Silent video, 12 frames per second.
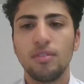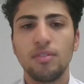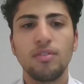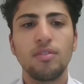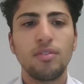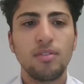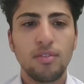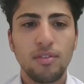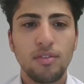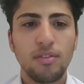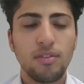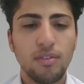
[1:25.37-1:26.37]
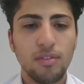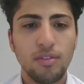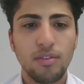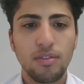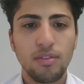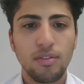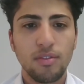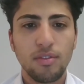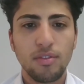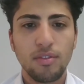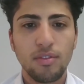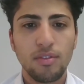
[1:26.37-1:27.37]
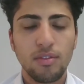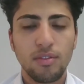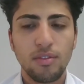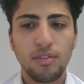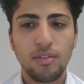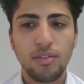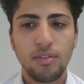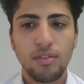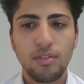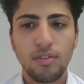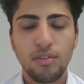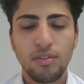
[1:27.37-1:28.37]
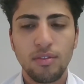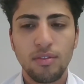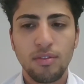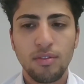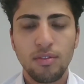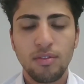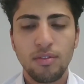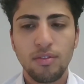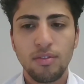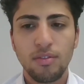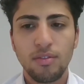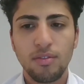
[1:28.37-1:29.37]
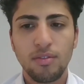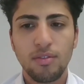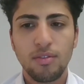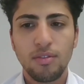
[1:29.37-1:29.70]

(silent)